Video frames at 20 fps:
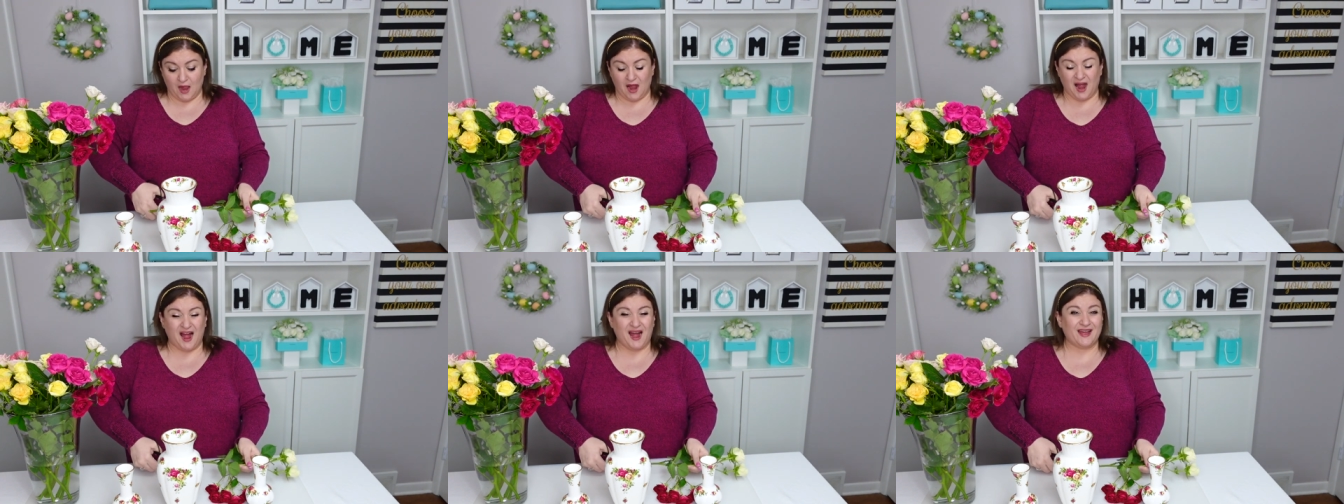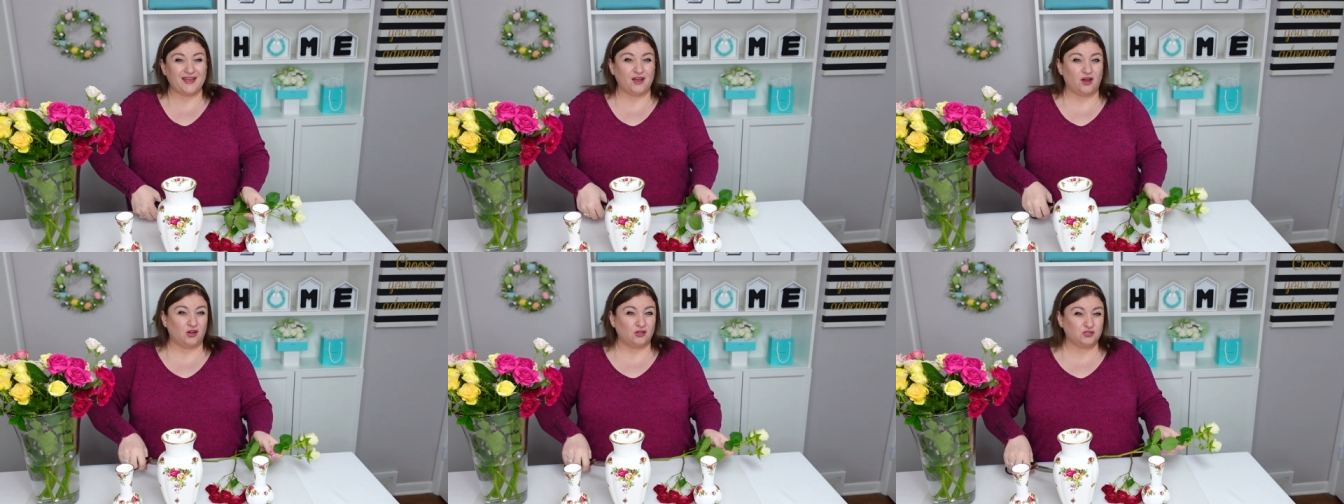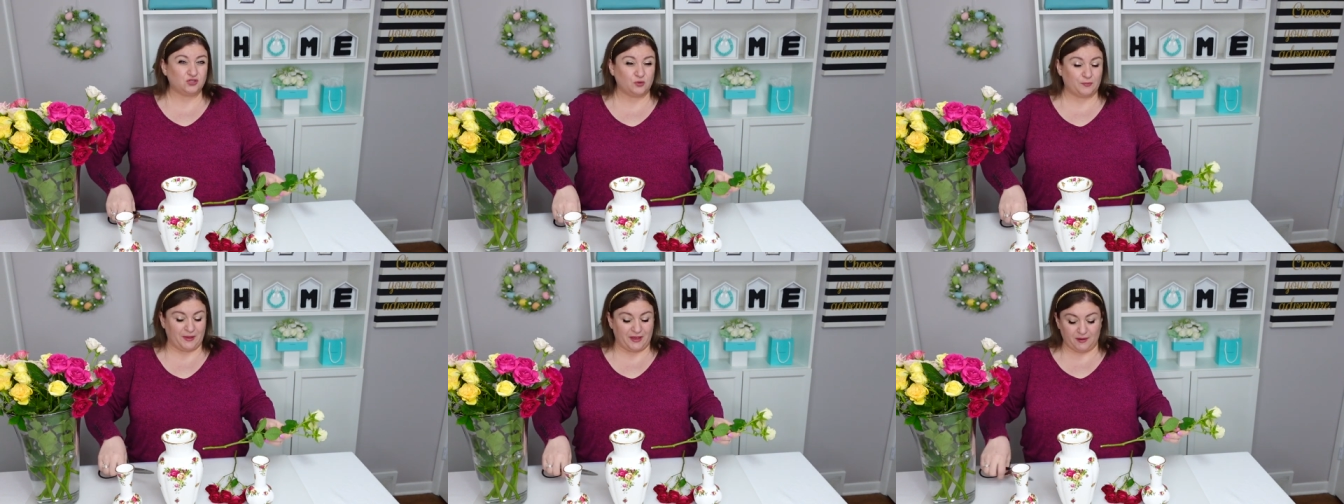I
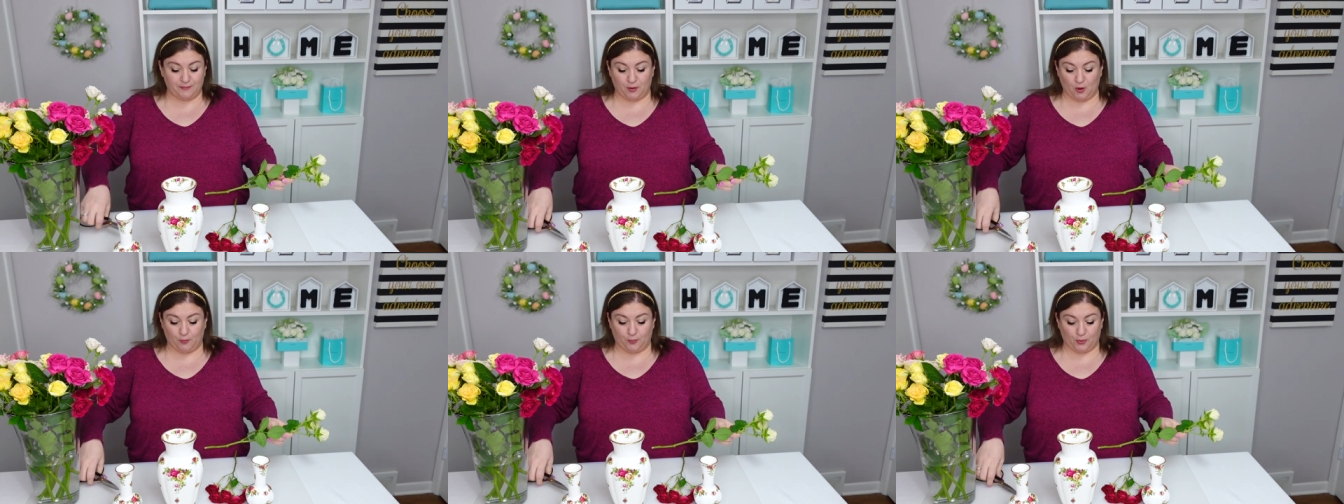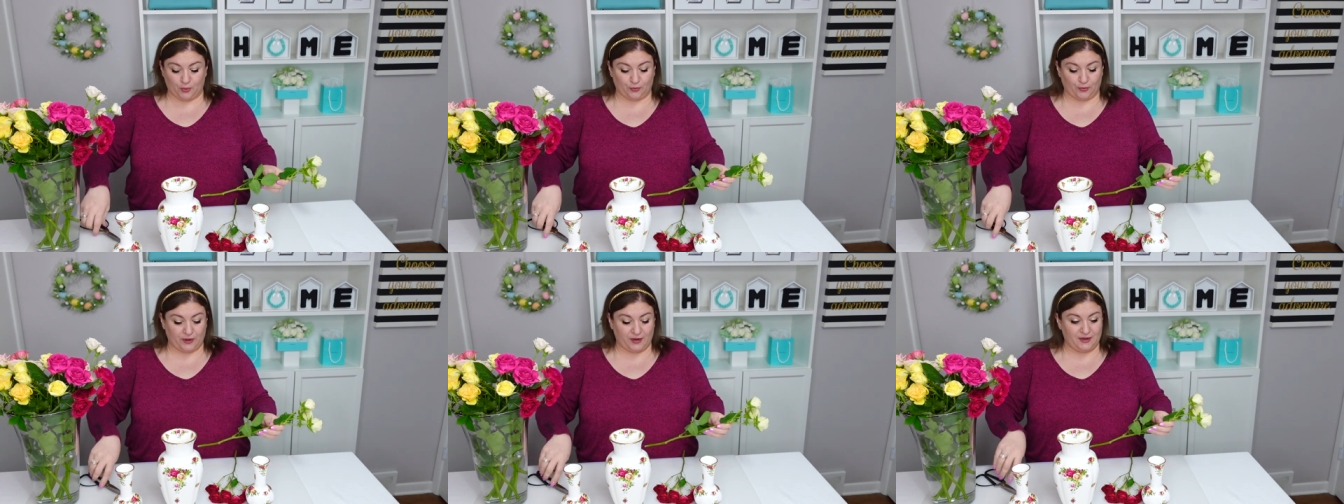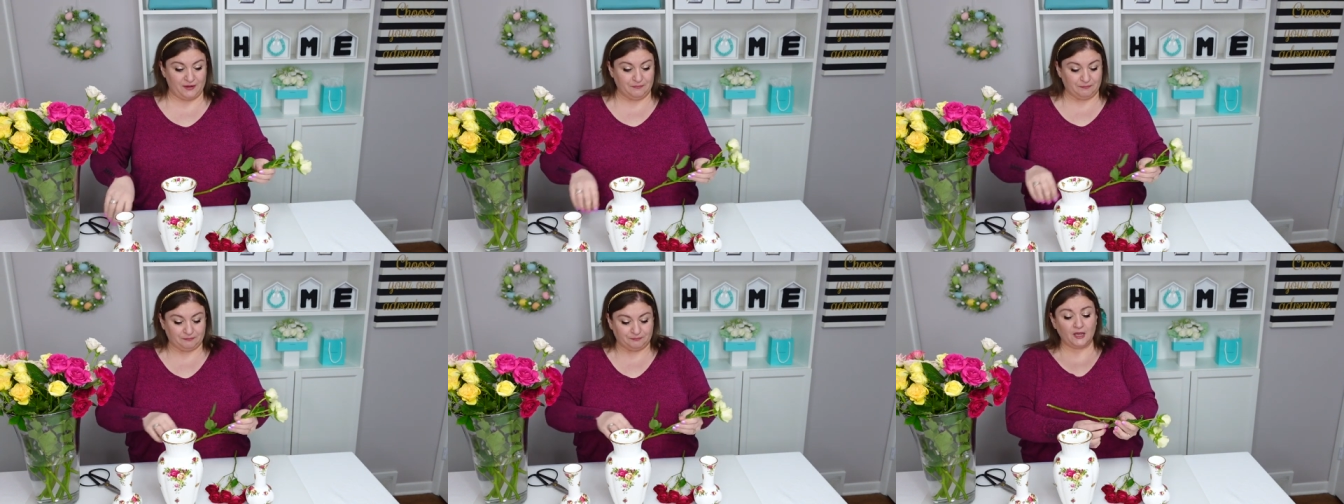also make
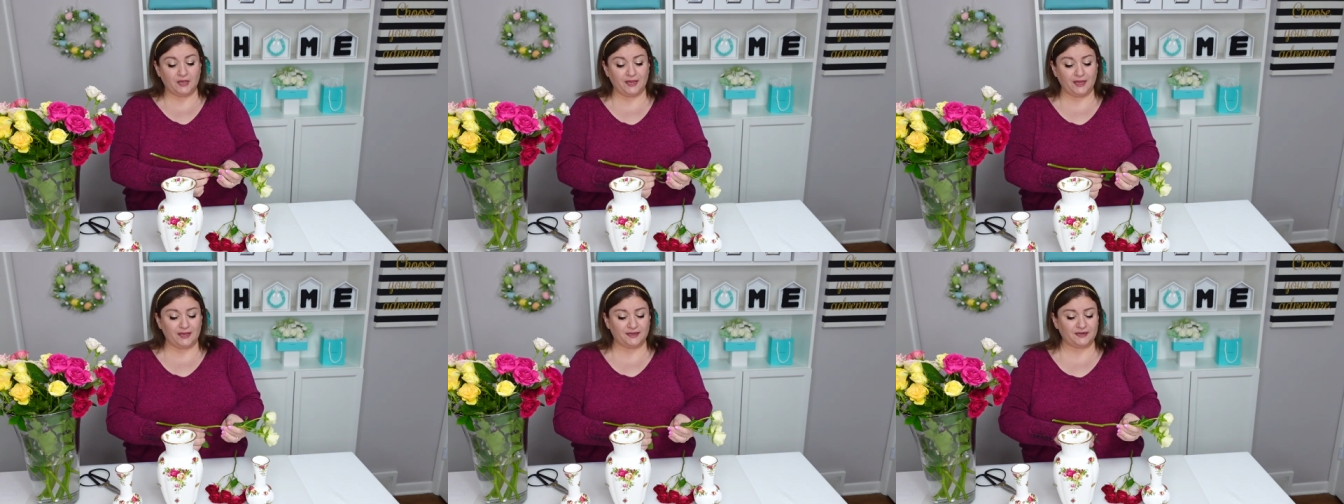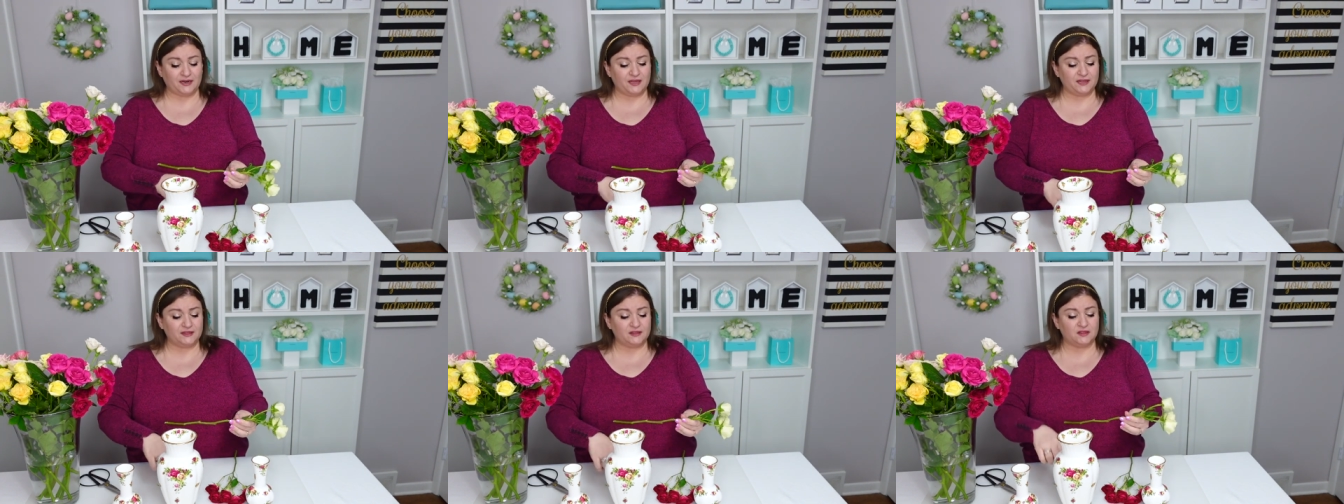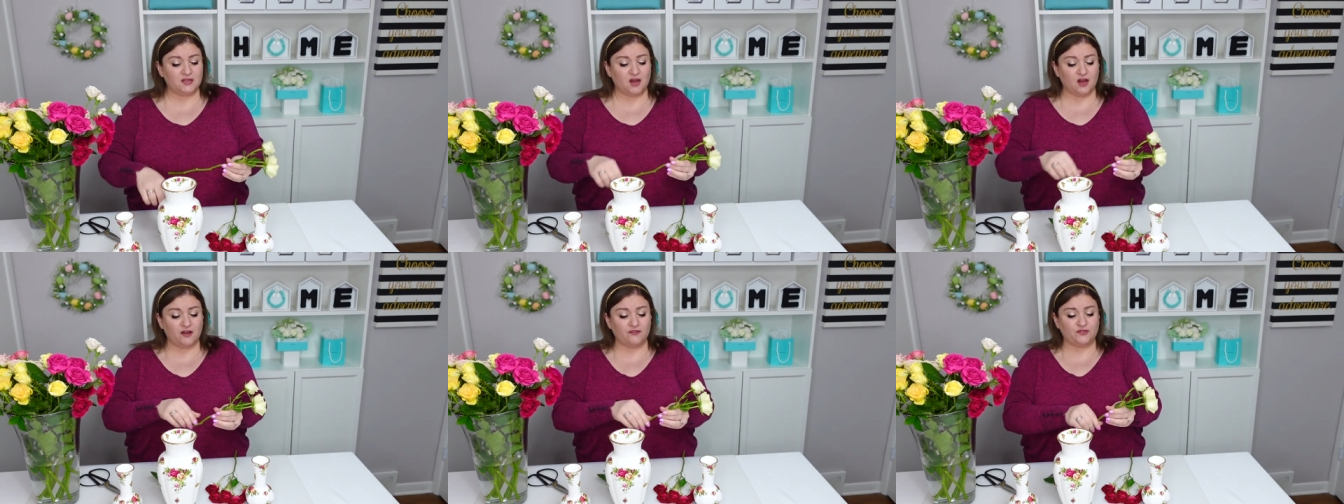potpourri and I
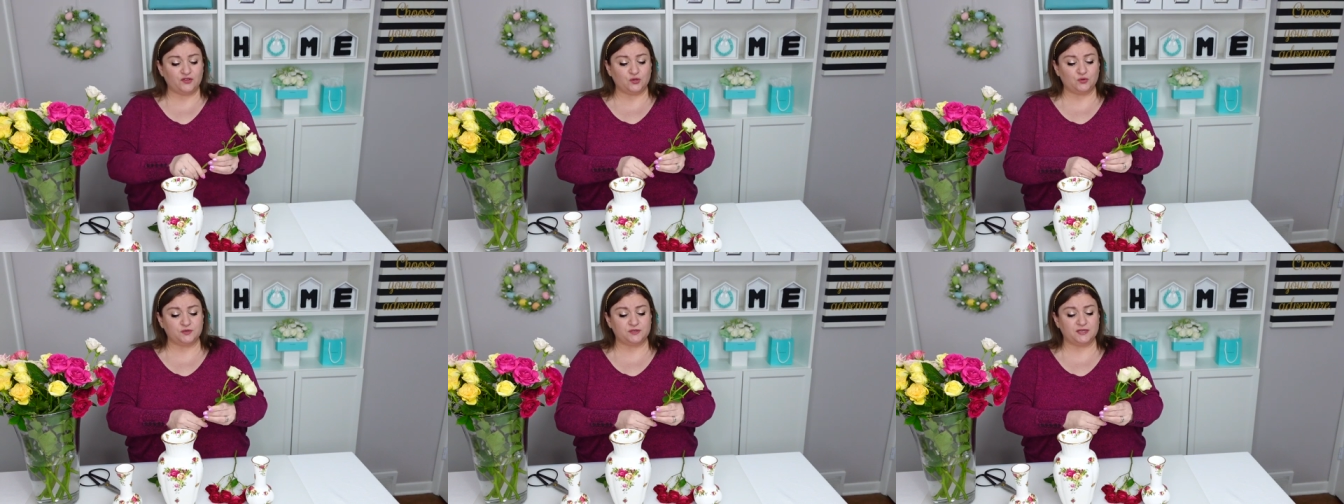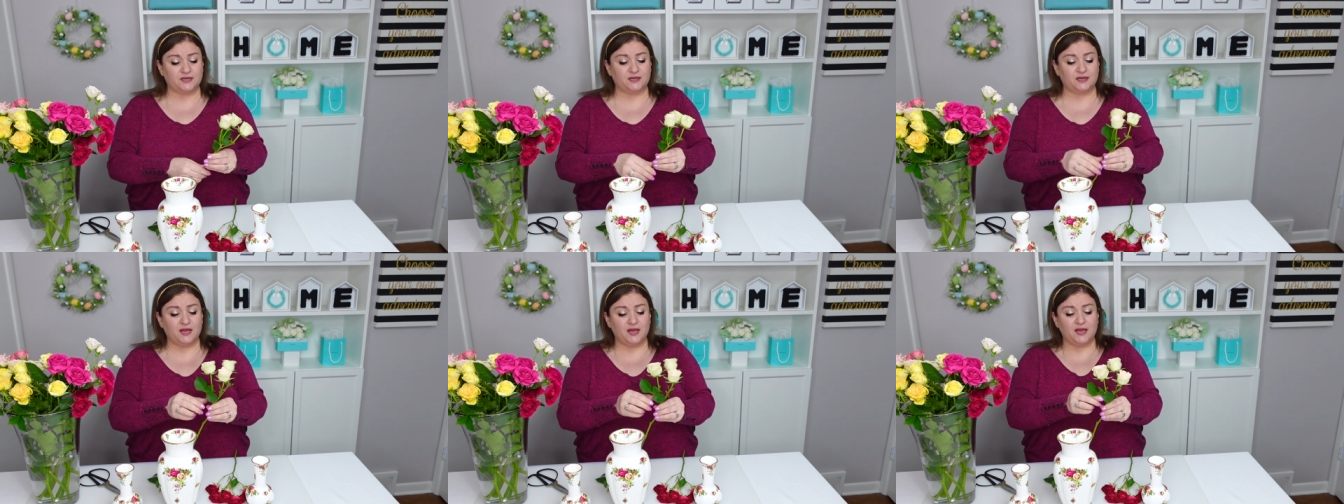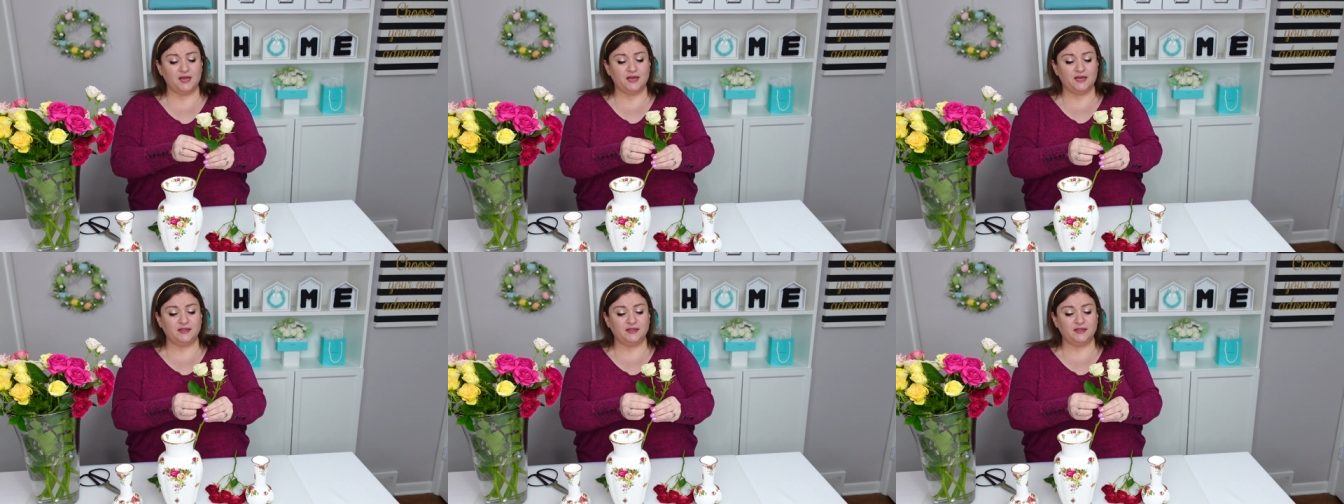love using